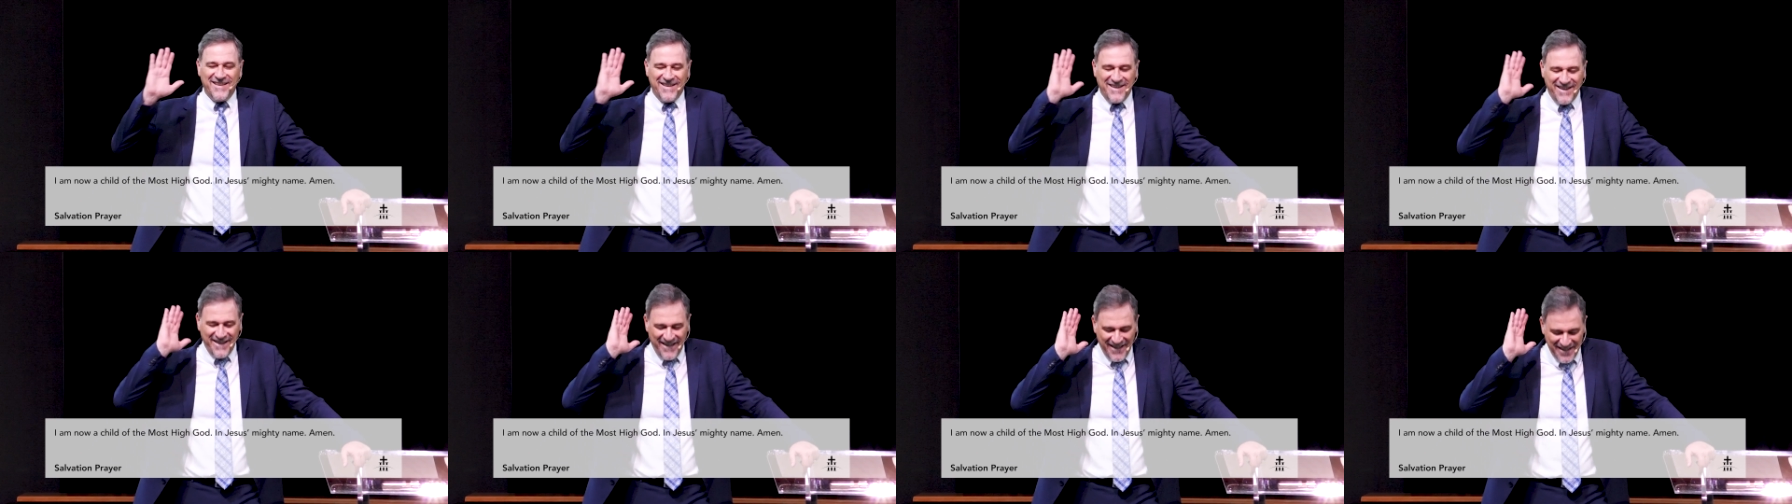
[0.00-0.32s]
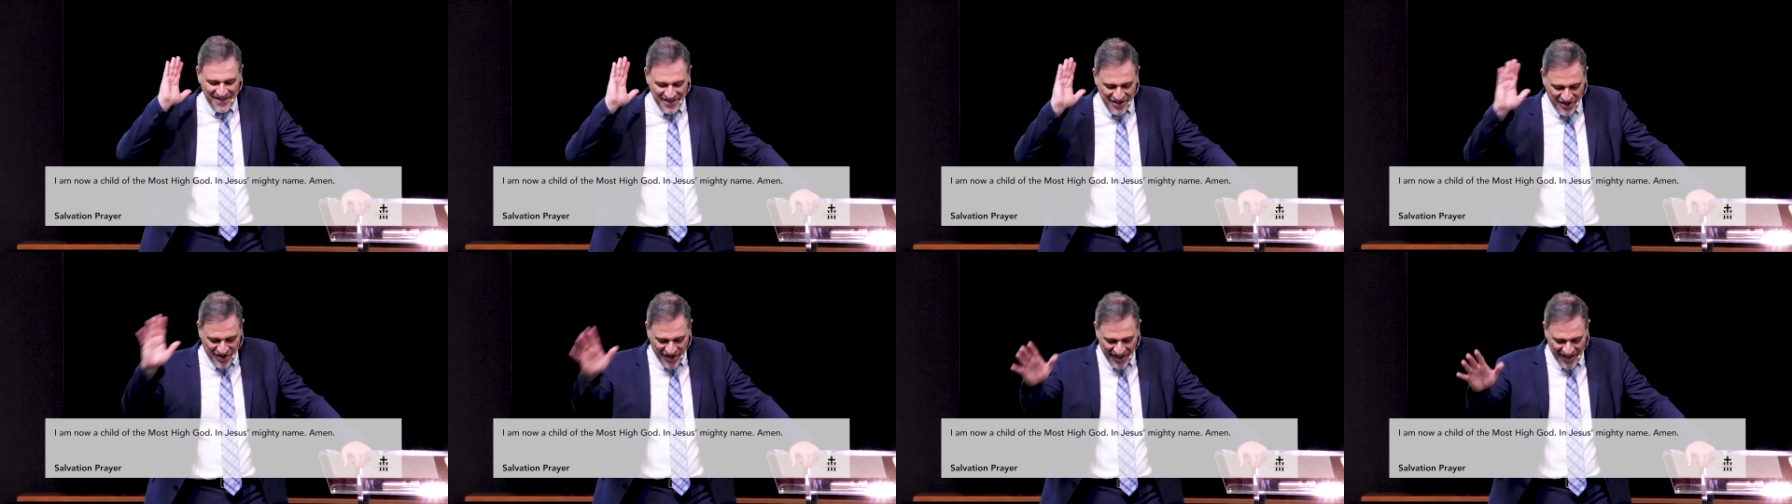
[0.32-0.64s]

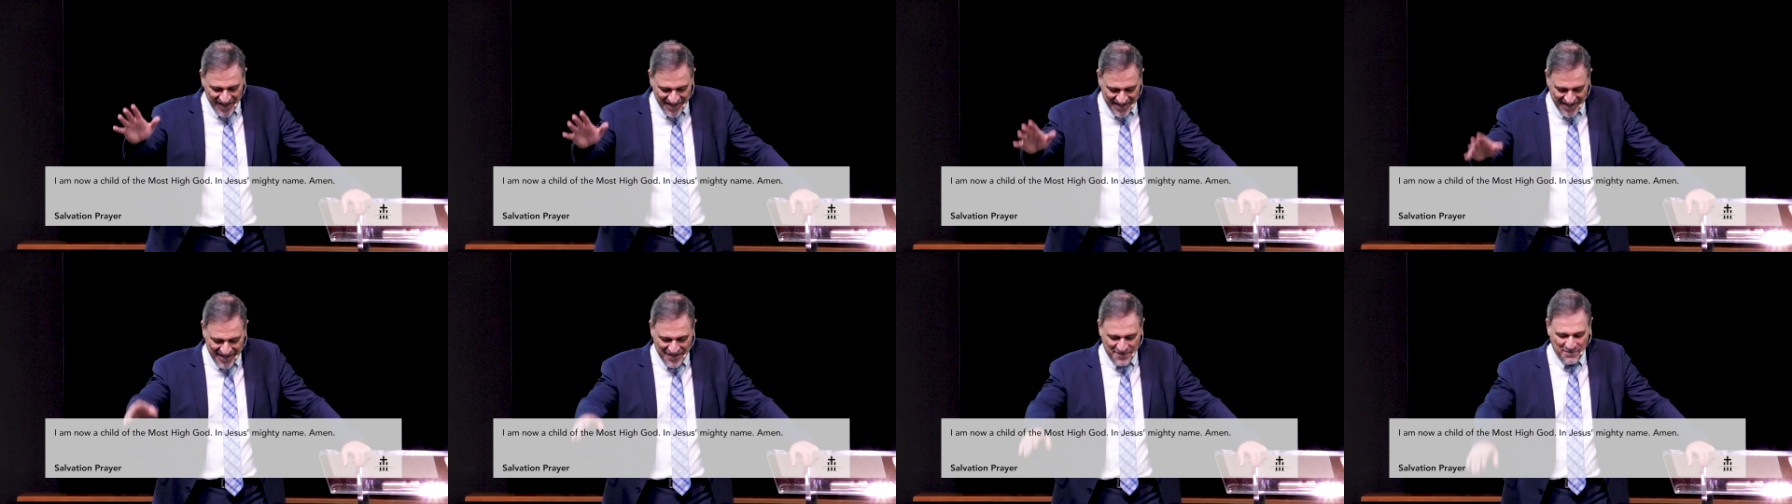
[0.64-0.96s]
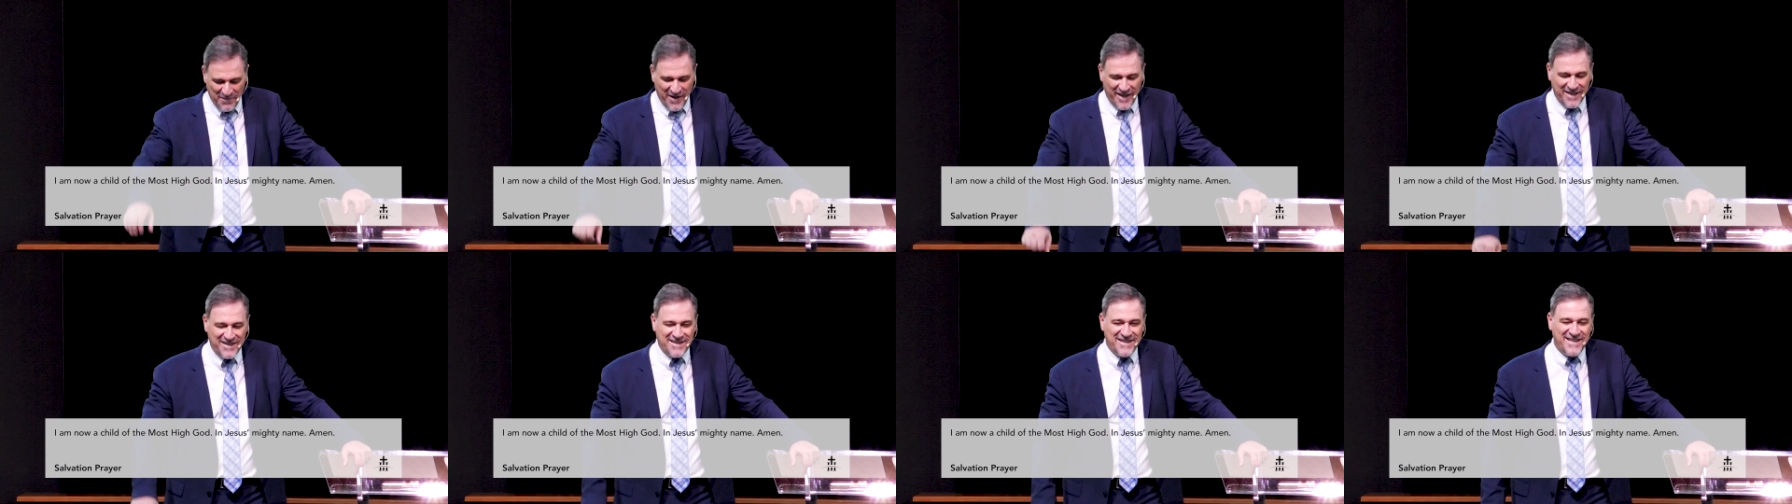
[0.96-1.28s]
in Jesus'
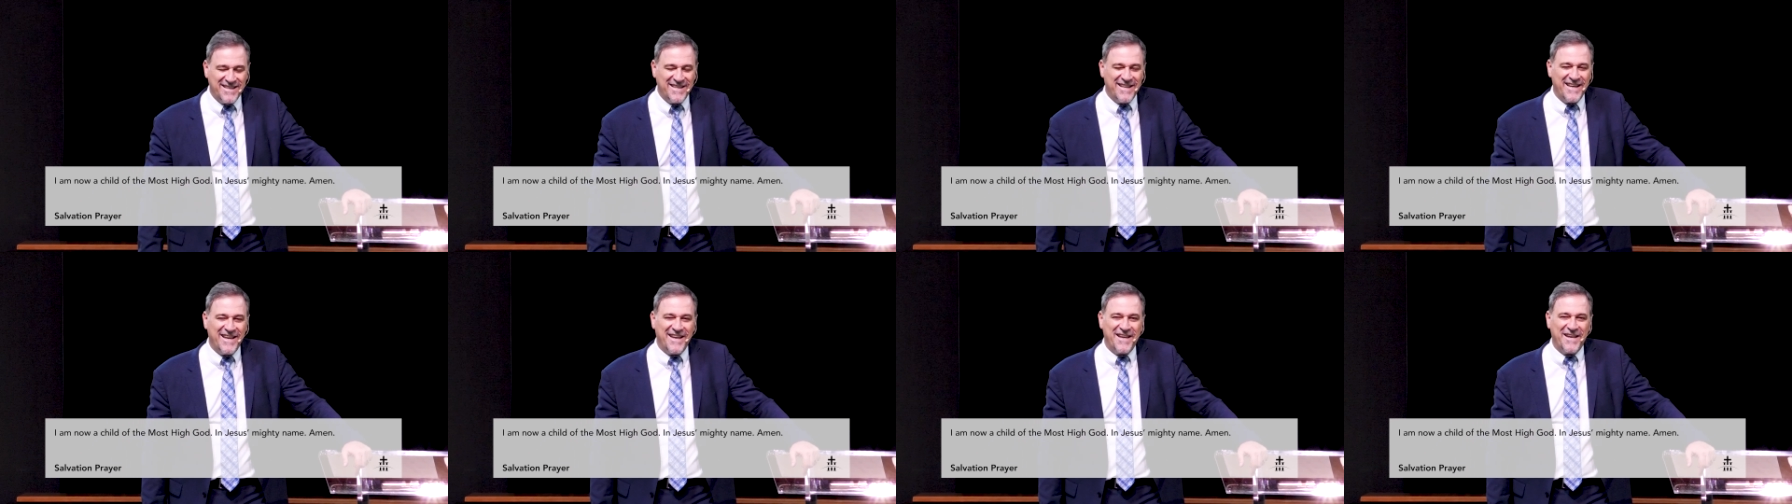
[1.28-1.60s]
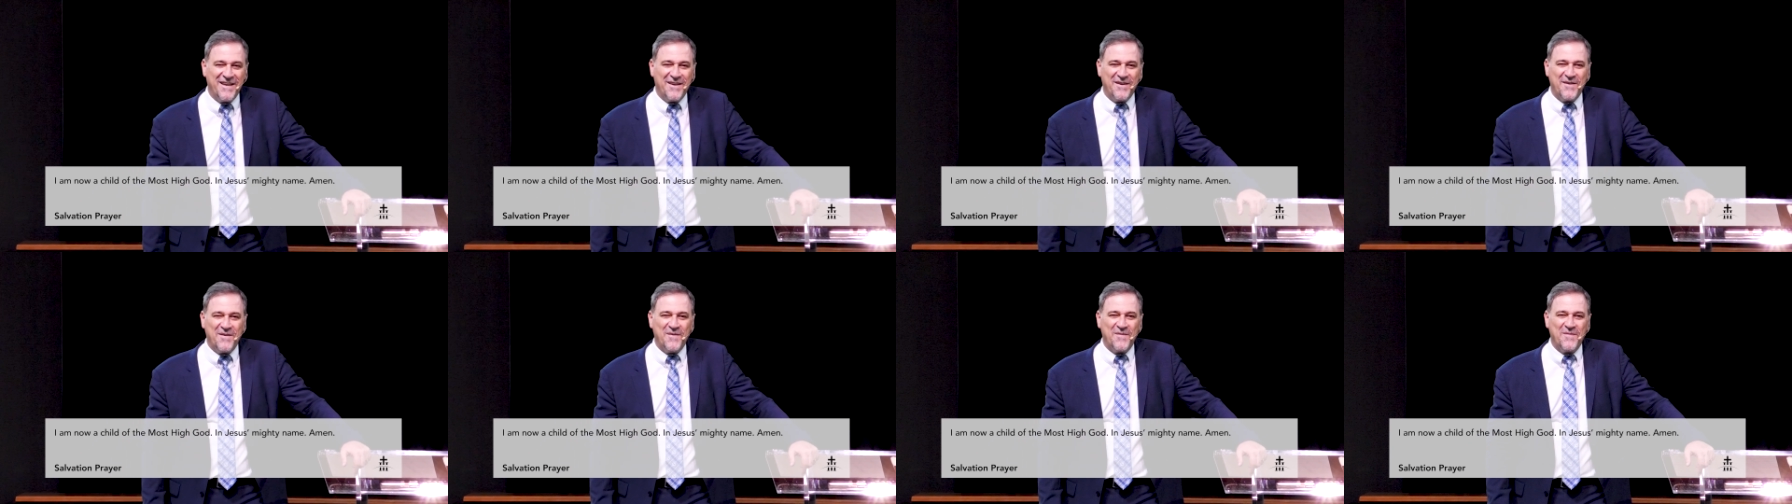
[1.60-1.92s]
mighty
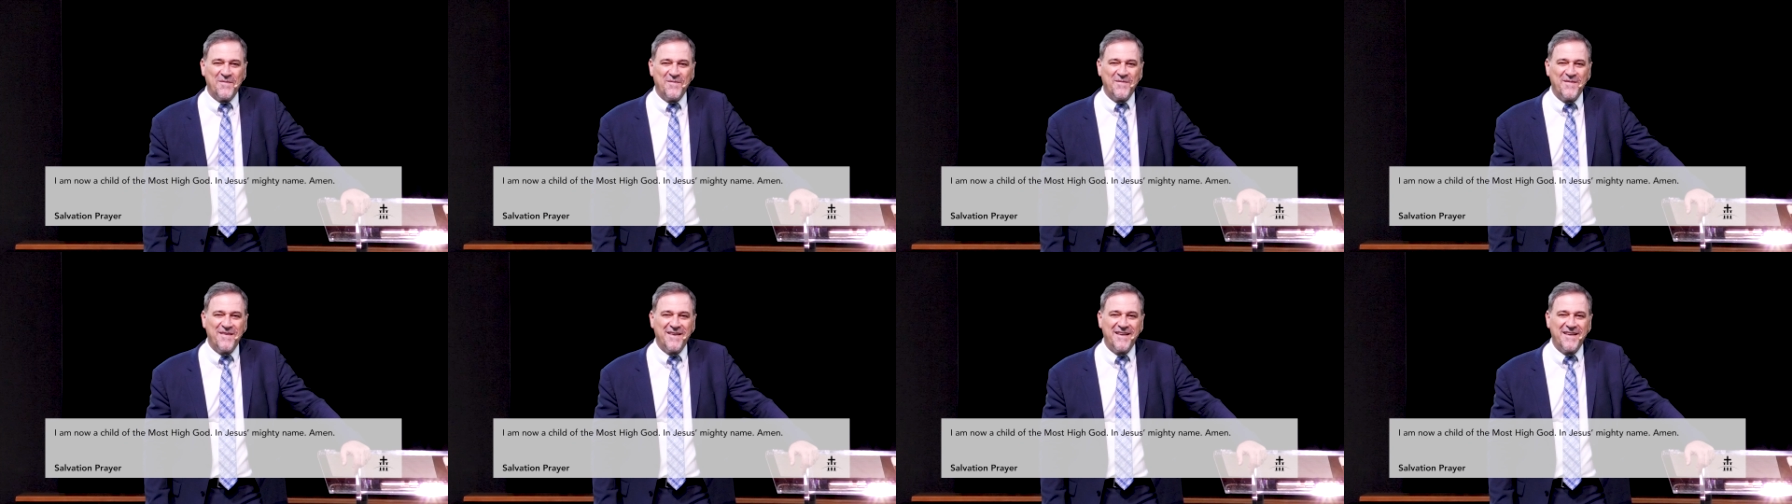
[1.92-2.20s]
name.